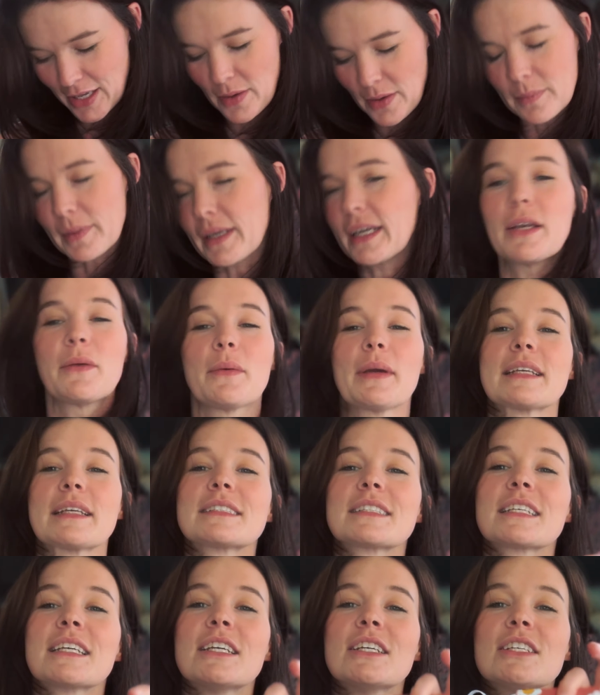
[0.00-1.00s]
But anyway,
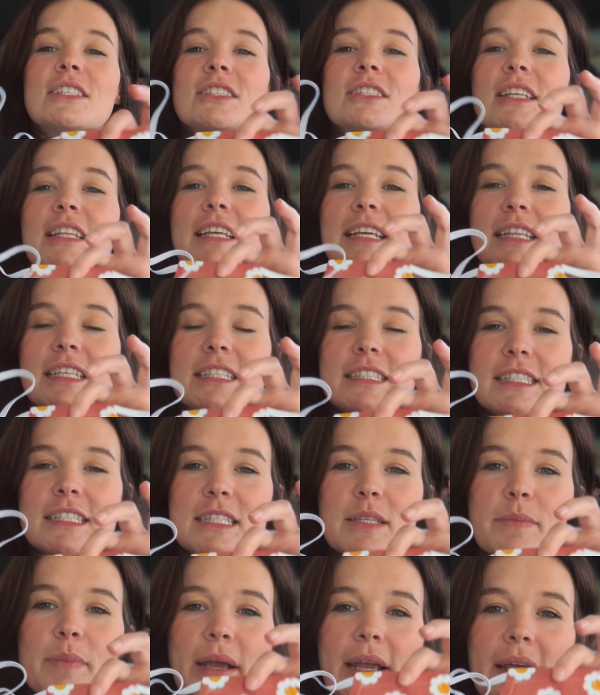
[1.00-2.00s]
so like this is the
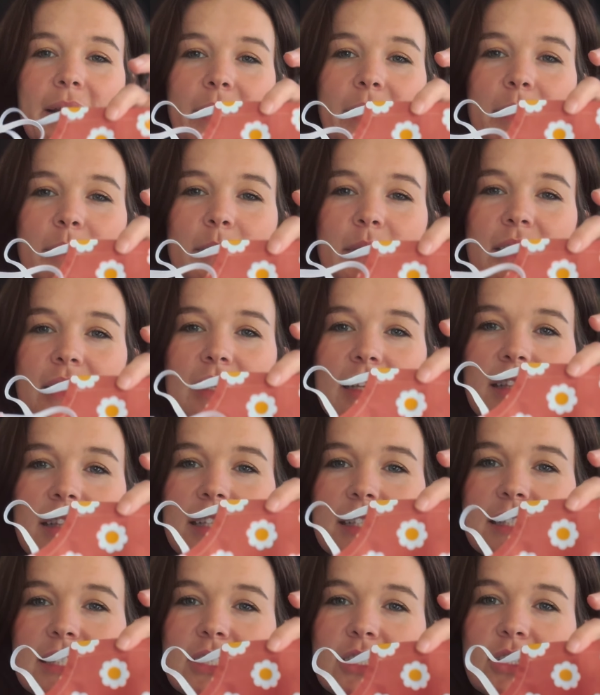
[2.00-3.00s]
Bantam, and then
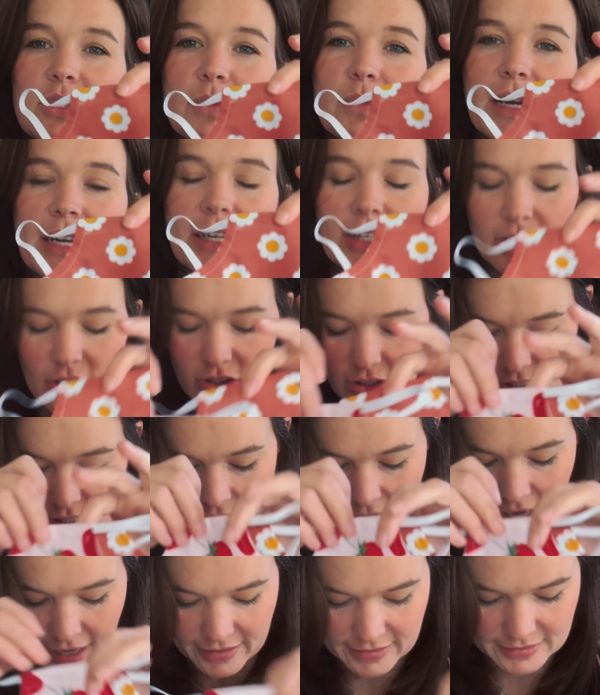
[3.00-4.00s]
this is the regular
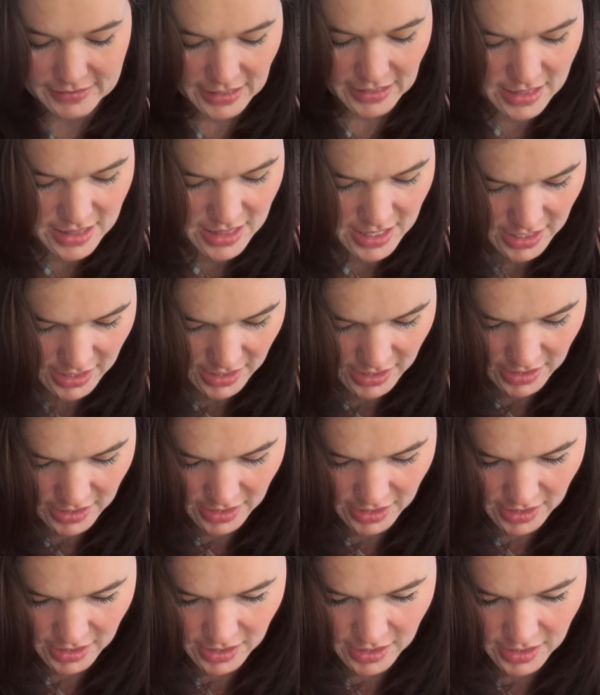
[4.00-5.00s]
size. And
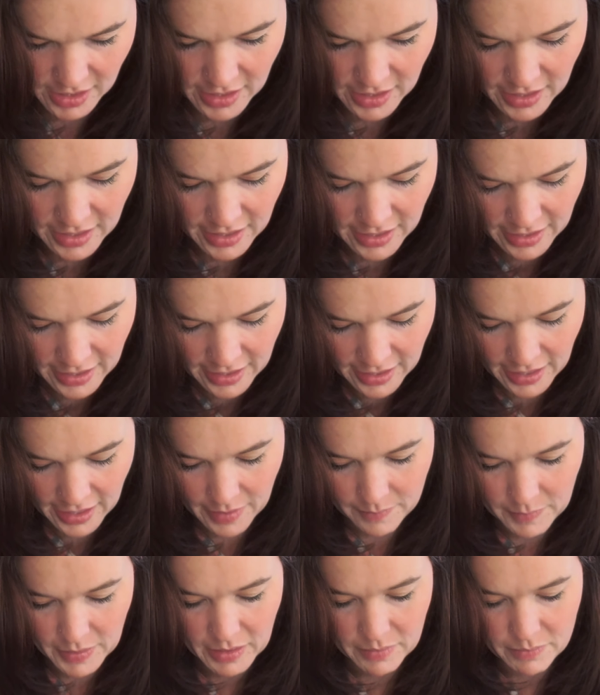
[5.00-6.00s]
then I
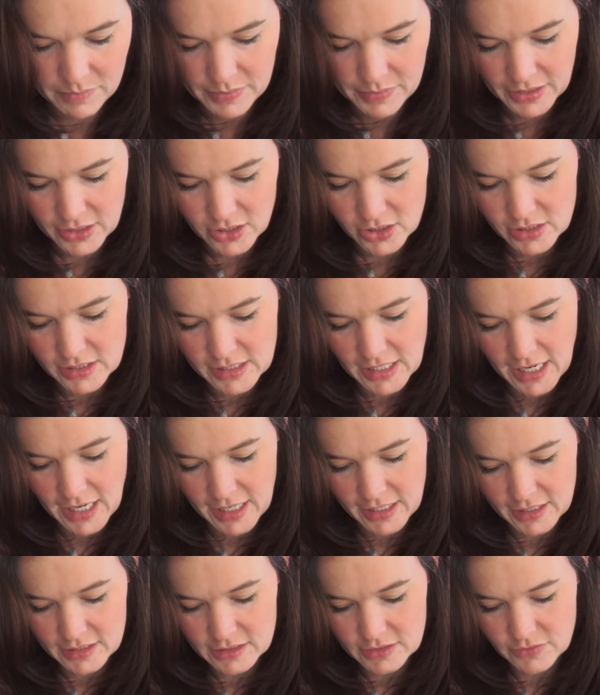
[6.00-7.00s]
made a bigger
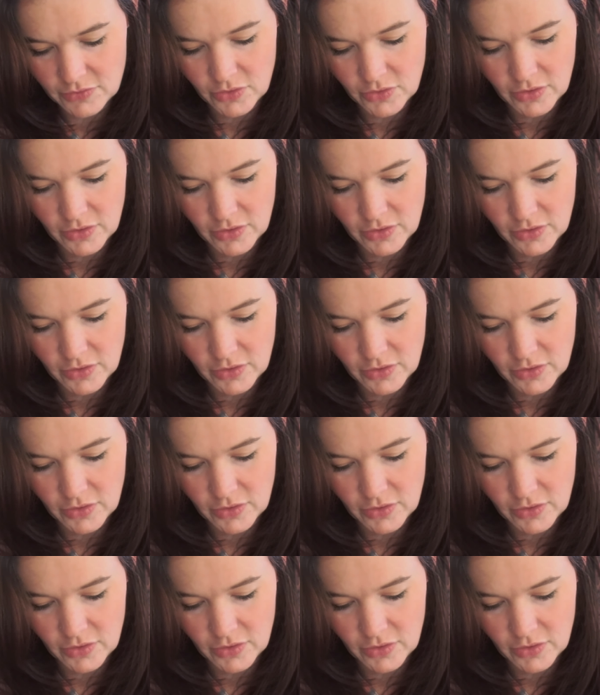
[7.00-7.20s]
size for